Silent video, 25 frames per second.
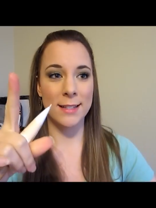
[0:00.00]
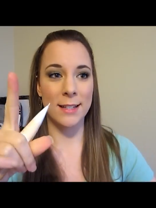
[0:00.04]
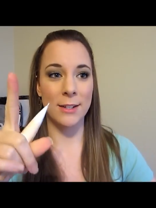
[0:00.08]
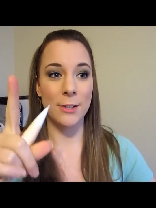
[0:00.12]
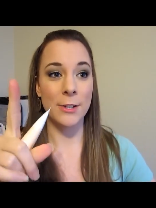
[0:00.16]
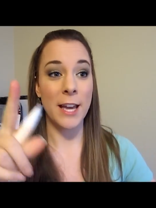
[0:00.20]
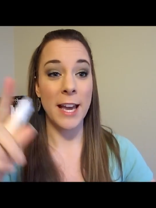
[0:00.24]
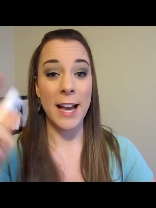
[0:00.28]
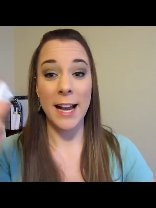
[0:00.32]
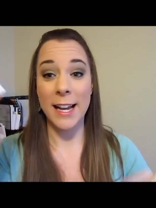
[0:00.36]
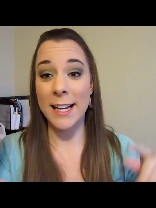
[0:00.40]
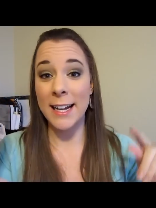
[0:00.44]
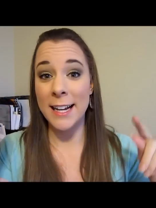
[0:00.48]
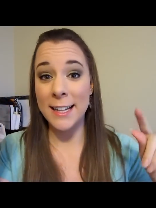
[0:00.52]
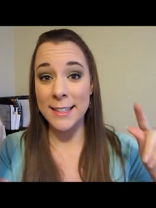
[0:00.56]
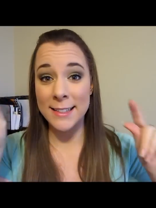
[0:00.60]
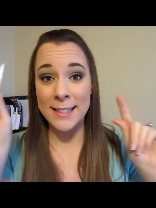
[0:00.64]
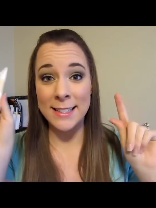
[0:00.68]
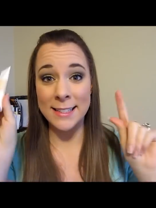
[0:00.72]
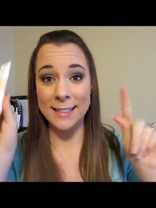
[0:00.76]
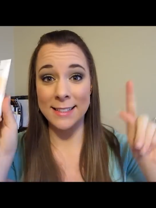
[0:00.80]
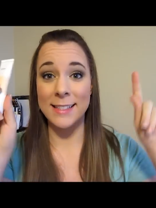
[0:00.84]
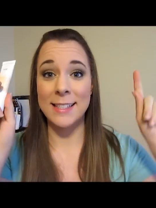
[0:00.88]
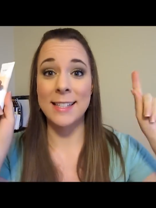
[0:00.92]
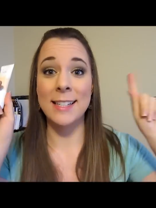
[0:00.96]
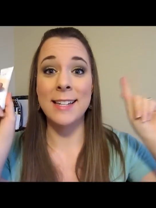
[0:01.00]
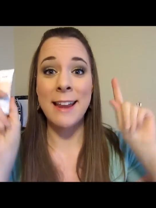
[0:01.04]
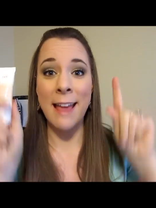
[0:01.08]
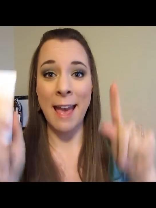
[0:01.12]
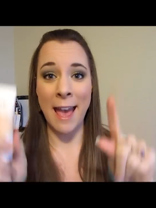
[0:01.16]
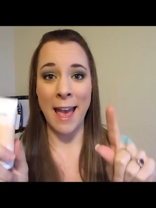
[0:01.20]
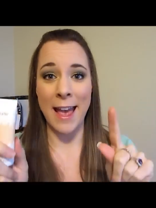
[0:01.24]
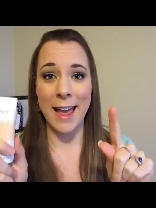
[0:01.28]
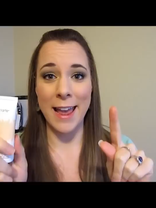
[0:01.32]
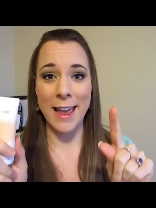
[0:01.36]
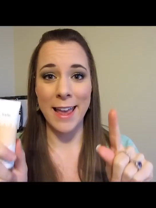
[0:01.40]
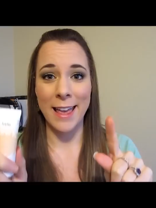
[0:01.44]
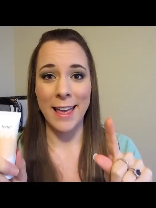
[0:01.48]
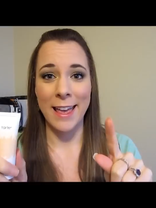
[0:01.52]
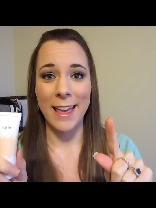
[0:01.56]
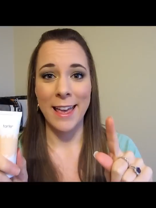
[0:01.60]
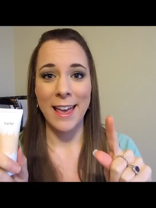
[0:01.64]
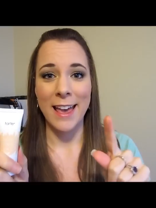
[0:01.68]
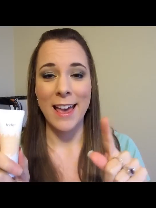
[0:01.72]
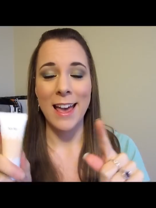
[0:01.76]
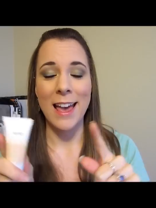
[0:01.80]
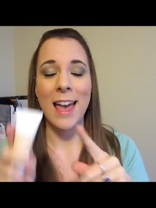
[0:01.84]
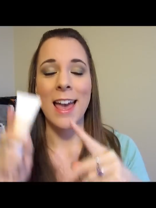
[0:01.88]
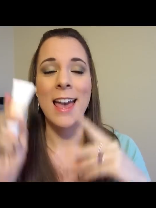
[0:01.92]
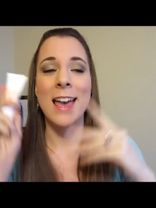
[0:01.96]
Okay, I got this today
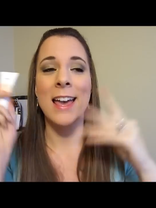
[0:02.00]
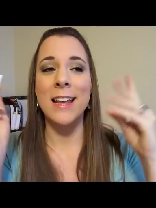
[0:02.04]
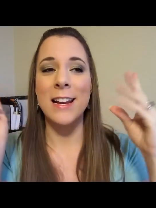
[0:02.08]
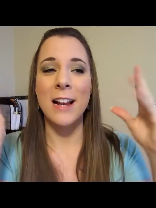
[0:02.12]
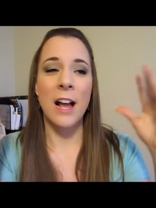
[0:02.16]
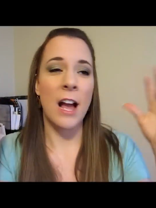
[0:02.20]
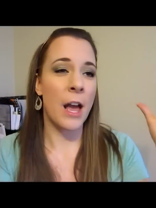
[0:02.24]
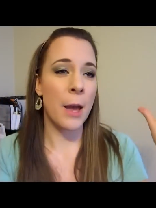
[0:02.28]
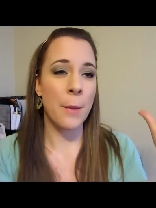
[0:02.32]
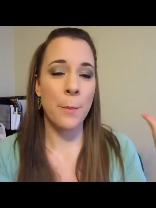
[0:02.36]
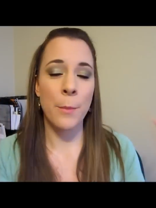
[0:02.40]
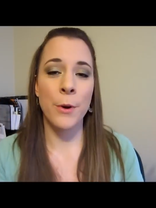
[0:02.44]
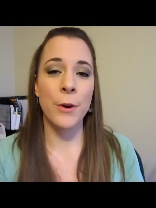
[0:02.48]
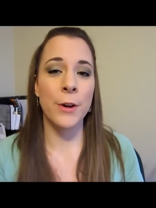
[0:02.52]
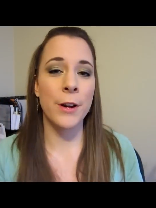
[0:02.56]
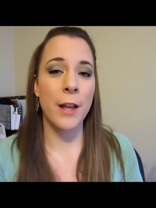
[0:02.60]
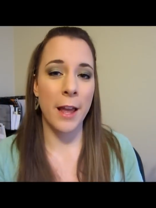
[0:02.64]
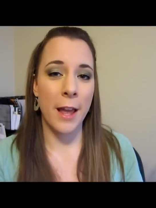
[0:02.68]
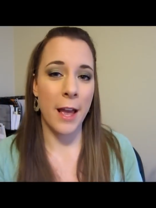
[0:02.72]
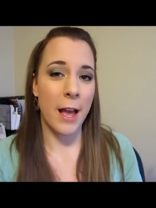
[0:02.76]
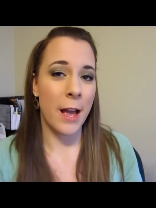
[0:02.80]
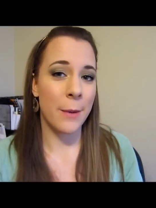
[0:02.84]
and I'm already,